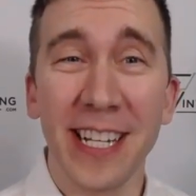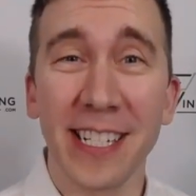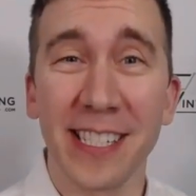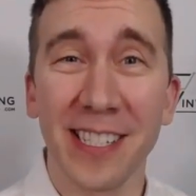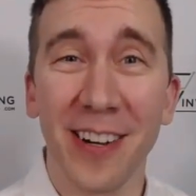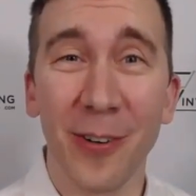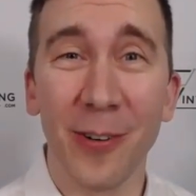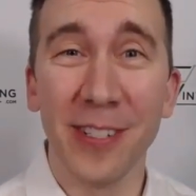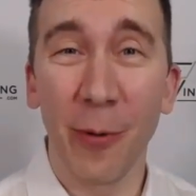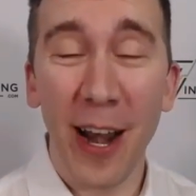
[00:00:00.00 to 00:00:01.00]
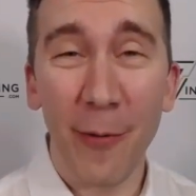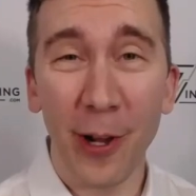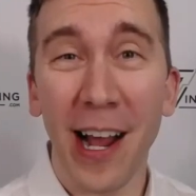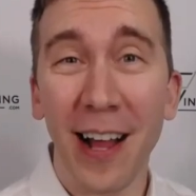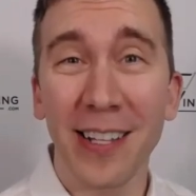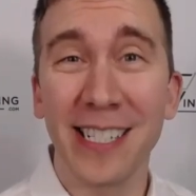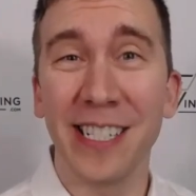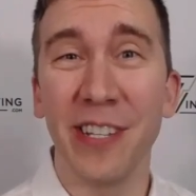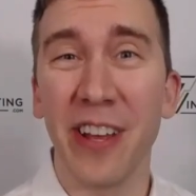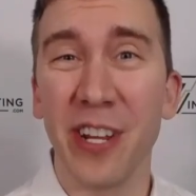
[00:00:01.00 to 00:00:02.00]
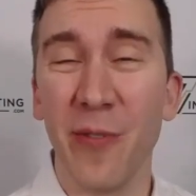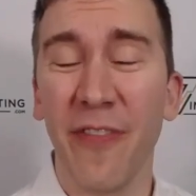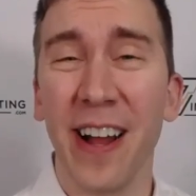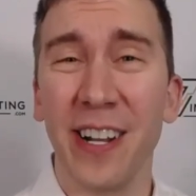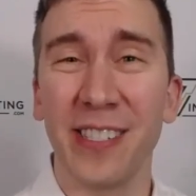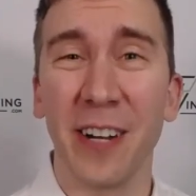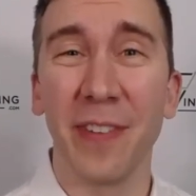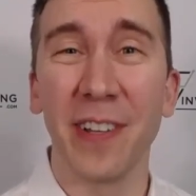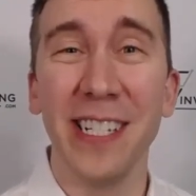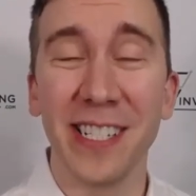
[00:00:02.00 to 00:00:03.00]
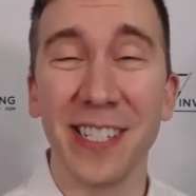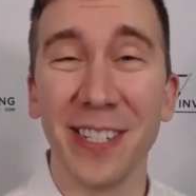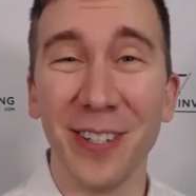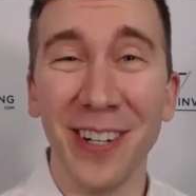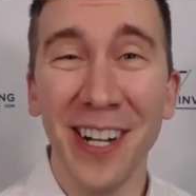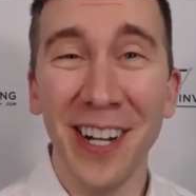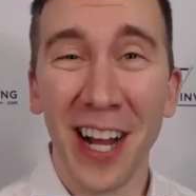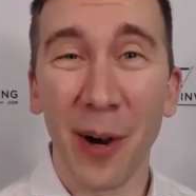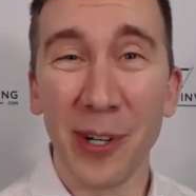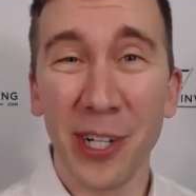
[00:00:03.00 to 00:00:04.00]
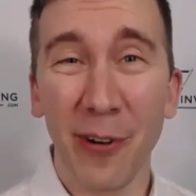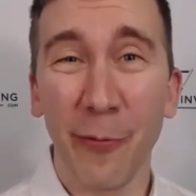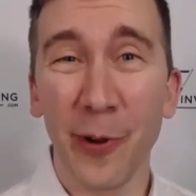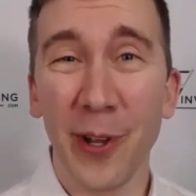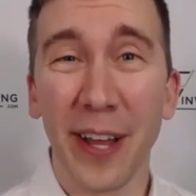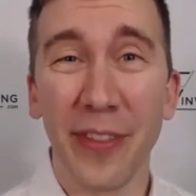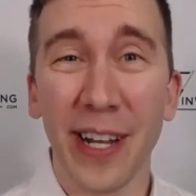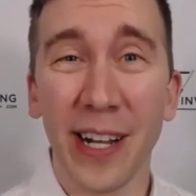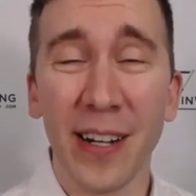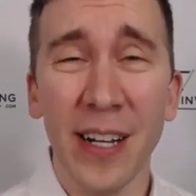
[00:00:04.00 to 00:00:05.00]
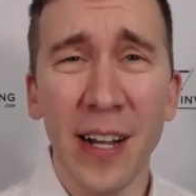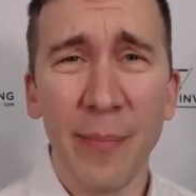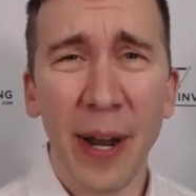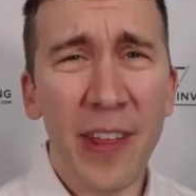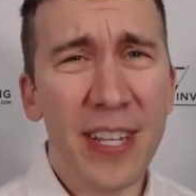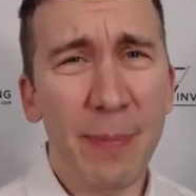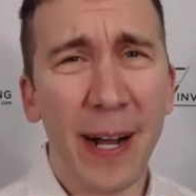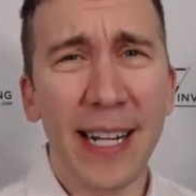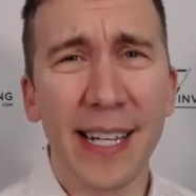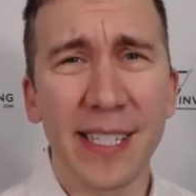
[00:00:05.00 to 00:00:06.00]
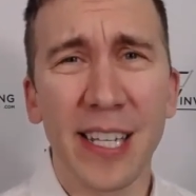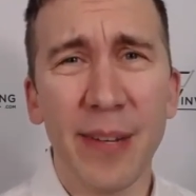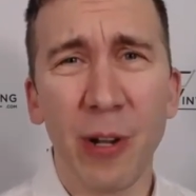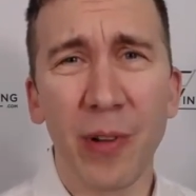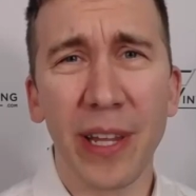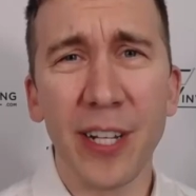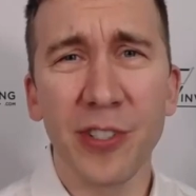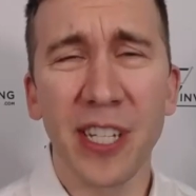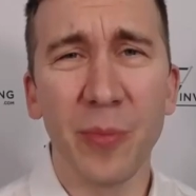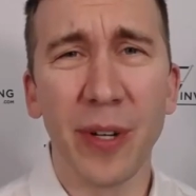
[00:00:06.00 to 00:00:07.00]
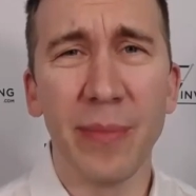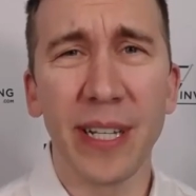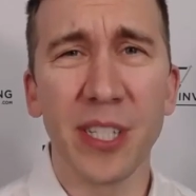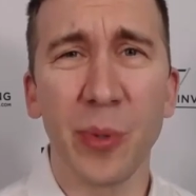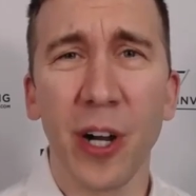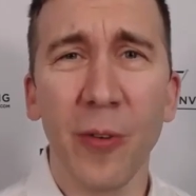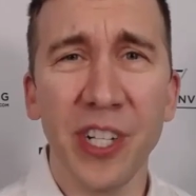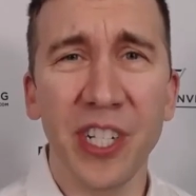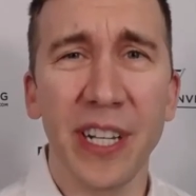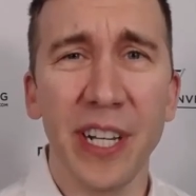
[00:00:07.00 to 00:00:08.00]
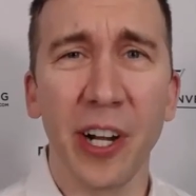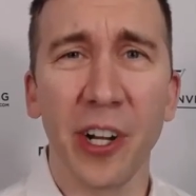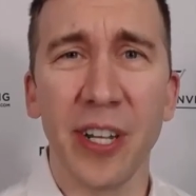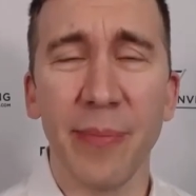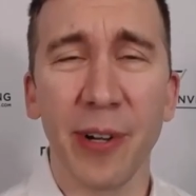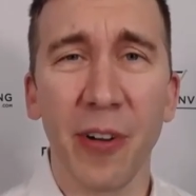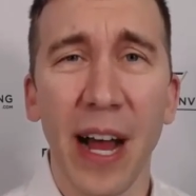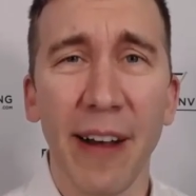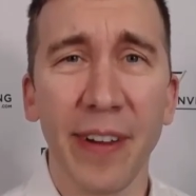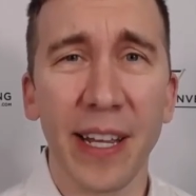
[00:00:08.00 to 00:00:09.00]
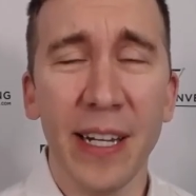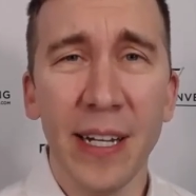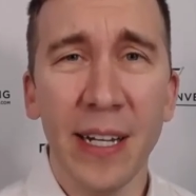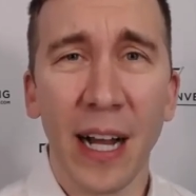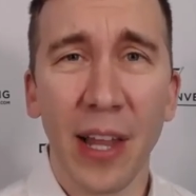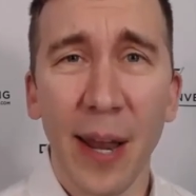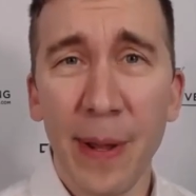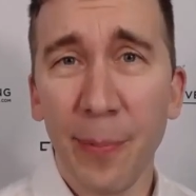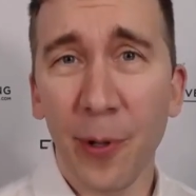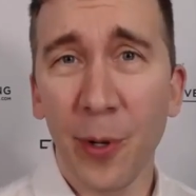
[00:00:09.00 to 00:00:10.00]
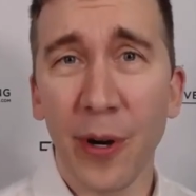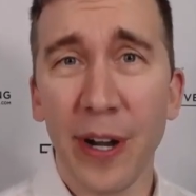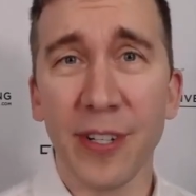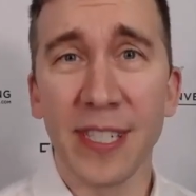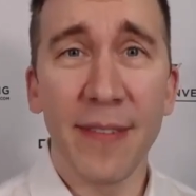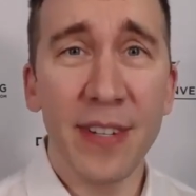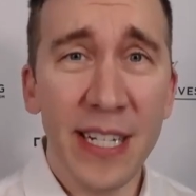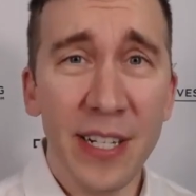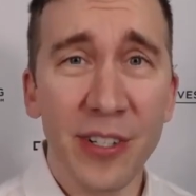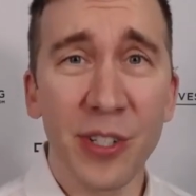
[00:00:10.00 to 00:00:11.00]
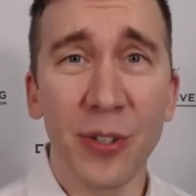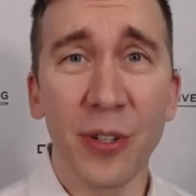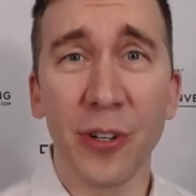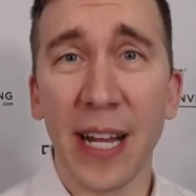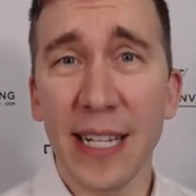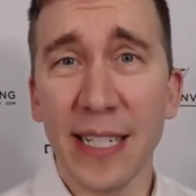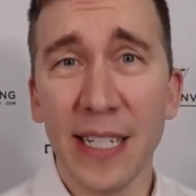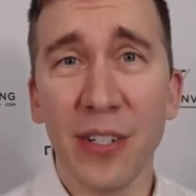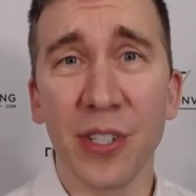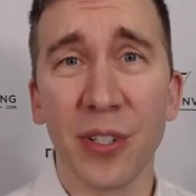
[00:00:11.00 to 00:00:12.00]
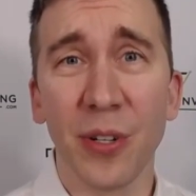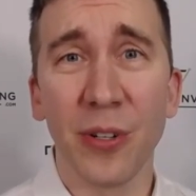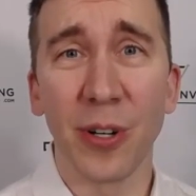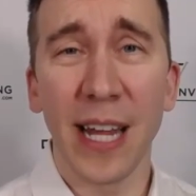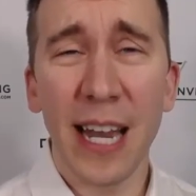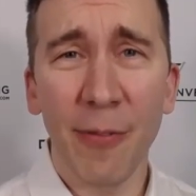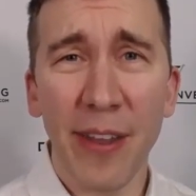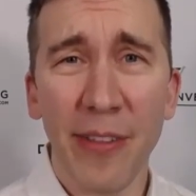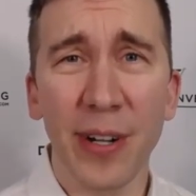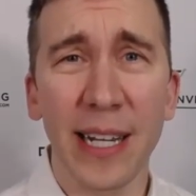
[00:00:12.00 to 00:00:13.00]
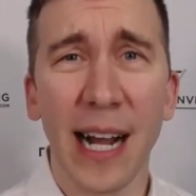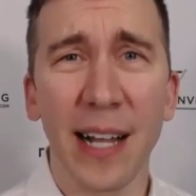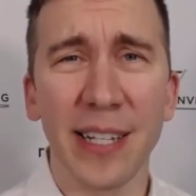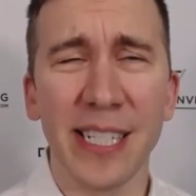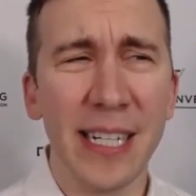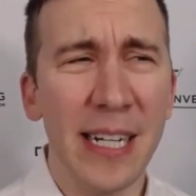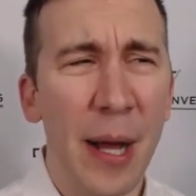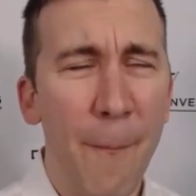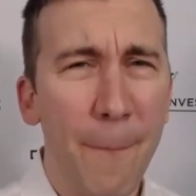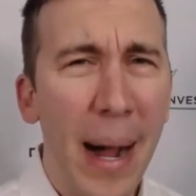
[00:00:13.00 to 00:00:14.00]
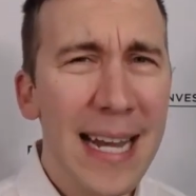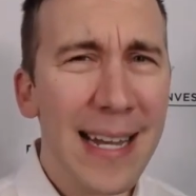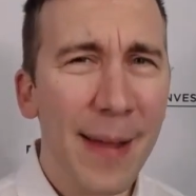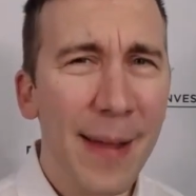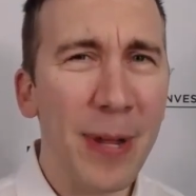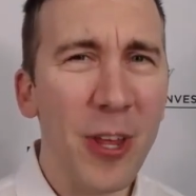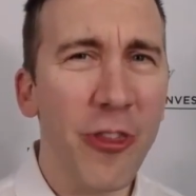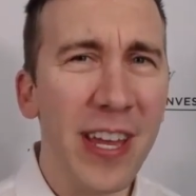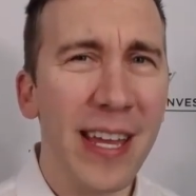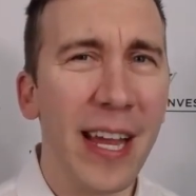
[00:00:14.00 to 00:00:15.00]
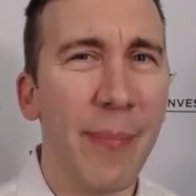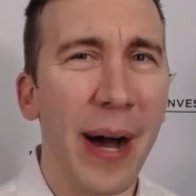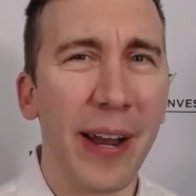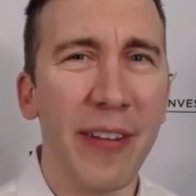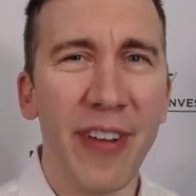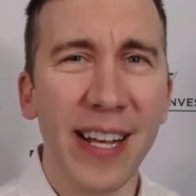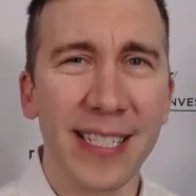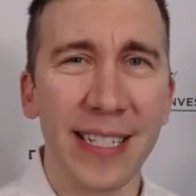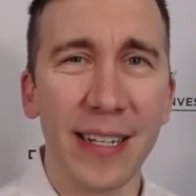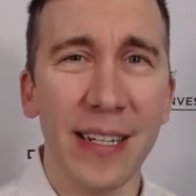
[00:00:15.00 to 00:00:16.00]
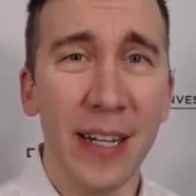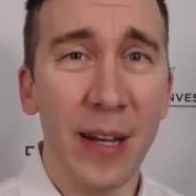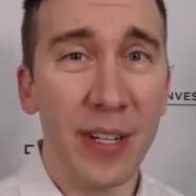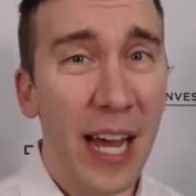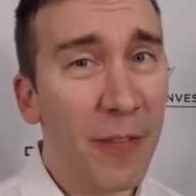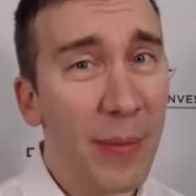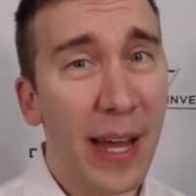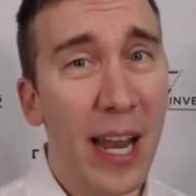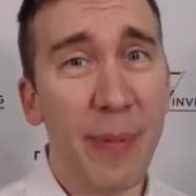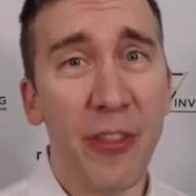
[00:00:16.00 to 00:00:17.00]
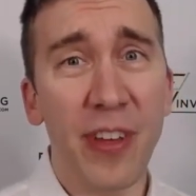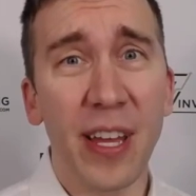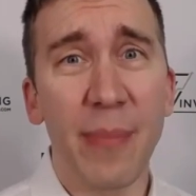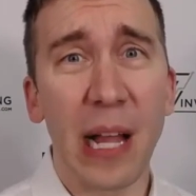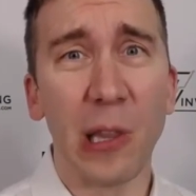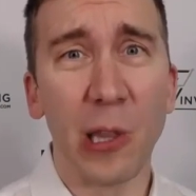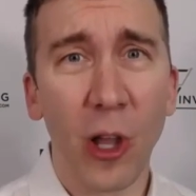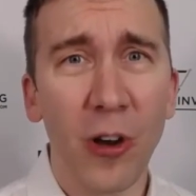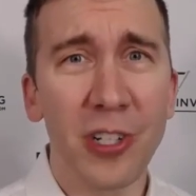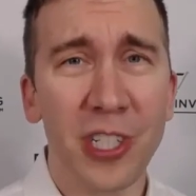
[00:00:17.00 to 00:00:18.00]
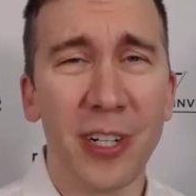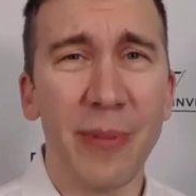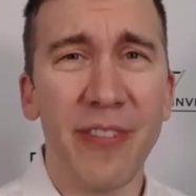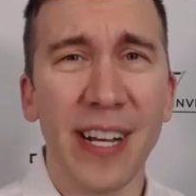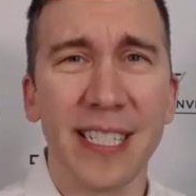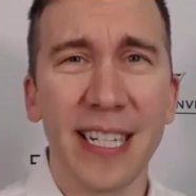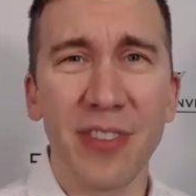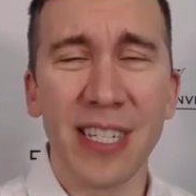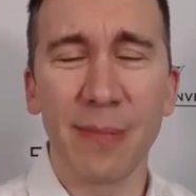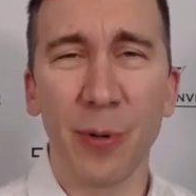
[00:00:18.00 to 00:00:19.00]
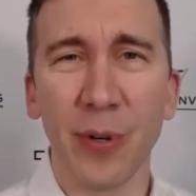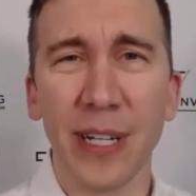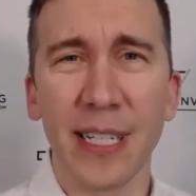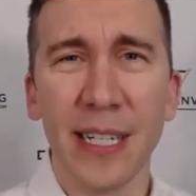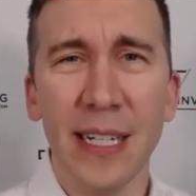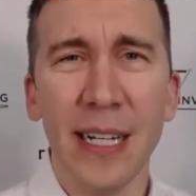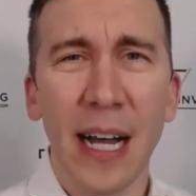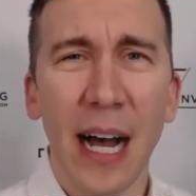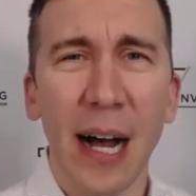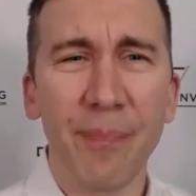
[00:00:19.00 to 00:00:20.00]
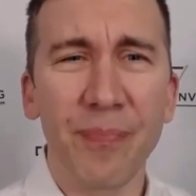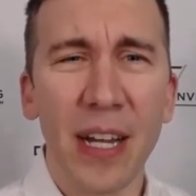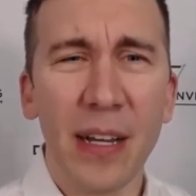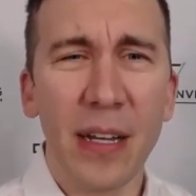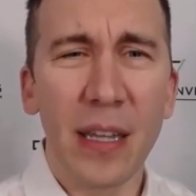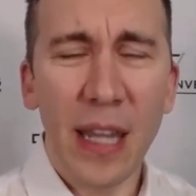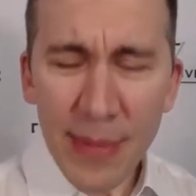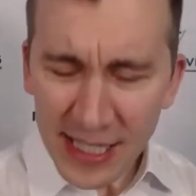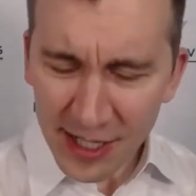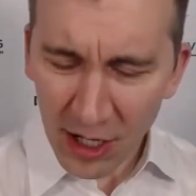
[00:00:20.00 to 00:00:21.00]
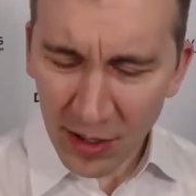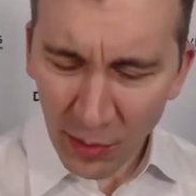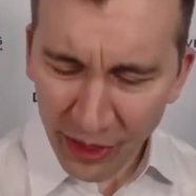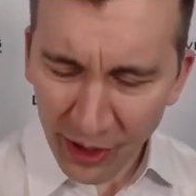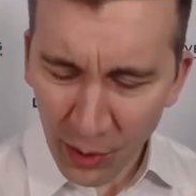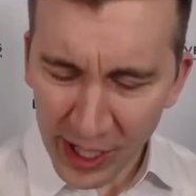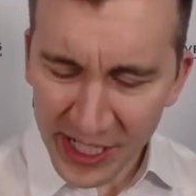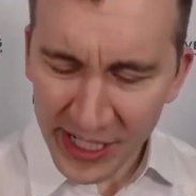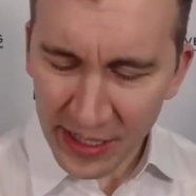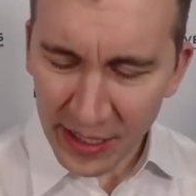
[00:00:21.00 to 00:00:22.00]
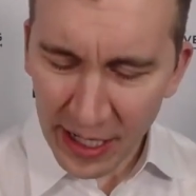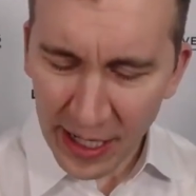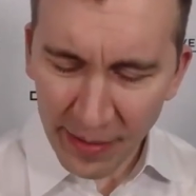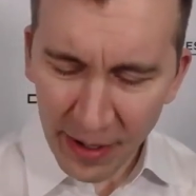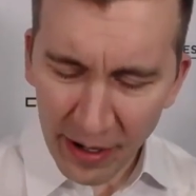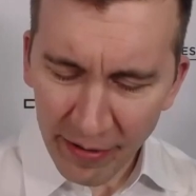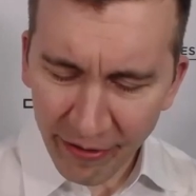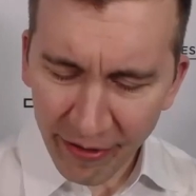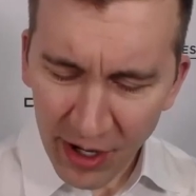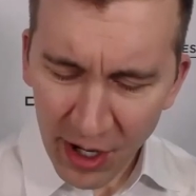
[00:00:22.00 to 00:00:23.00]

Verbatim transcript: Texas Longhorns, whatever college that you find yourself allegiant to. Uh, we're cheering for you out there. But I think this podcast is going to be a really interesting one because we are reaching a younger demographic. A lot of people who are either 17 years old or 19 years old or kind of right there in college might not be thinking about investing, definitely might not be thinking about long term investing at this point. Um, let me start with the question uh, of